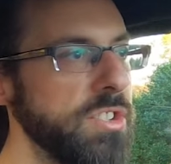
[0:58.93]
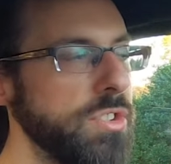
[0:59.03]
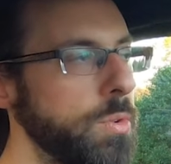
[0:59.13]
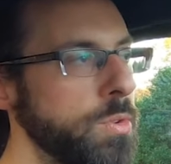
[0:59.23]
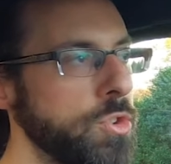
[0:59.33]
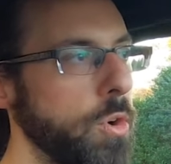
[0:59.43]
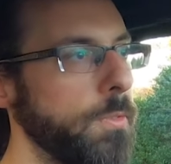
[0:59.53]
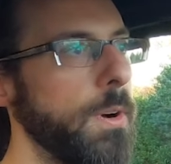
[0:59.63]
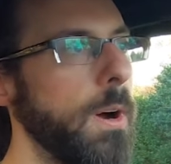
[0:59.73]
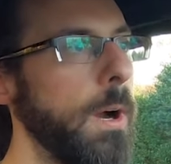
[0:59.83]
this tune so
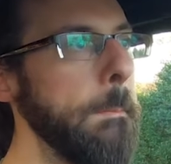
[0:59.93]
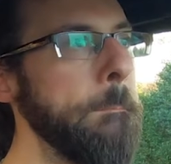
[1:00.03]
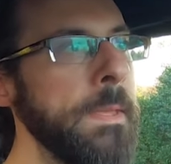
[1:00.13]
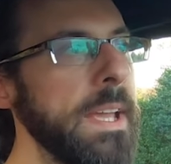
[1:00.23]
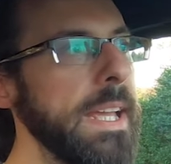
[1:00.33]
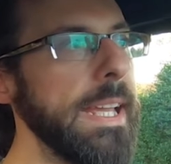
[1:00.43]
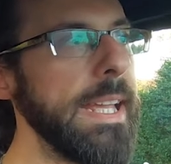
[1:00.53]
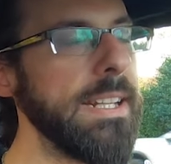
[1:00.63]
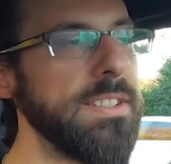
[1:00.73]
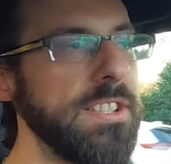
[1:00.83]
far,
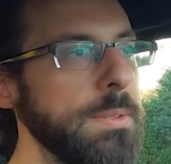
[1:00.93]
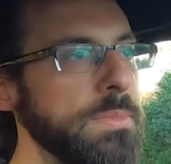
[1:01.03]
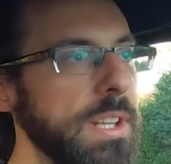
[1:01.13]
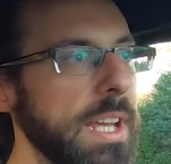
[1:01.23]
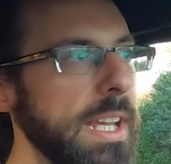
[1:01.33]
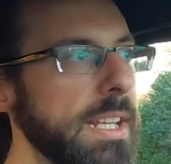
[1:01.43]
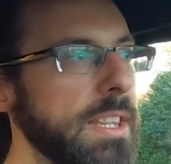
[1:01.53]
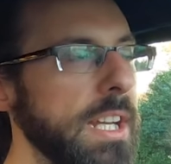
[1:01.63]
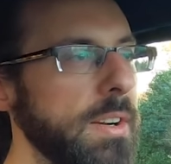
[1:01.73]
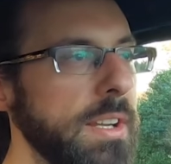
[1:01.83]
it seems
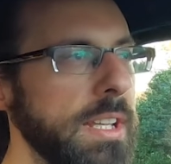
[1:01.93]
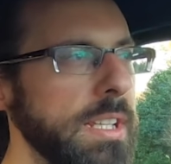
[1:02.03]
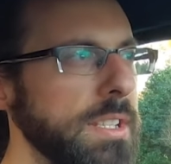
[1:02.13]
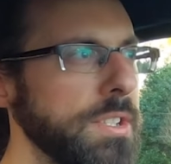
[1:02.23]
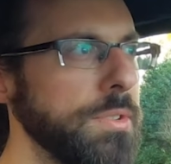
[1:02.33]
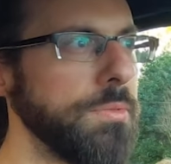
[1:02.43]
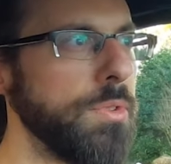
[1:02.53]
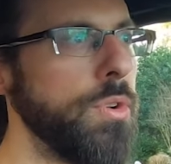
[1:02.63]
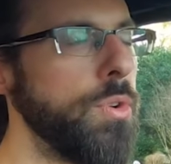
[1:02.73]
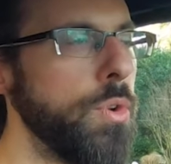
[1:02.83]
like there is
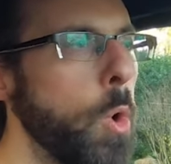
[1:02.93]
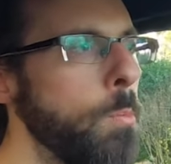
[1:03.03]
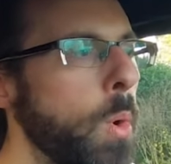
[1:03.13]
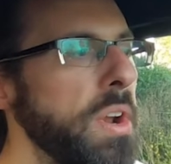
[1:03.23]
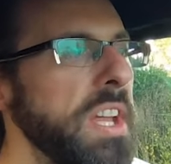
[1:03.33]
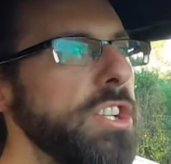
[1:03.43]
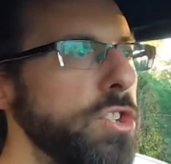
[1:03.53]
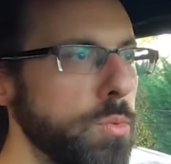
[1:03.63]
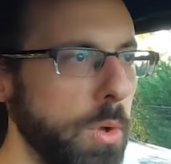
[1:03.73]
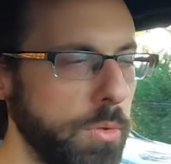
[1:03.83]
no more issues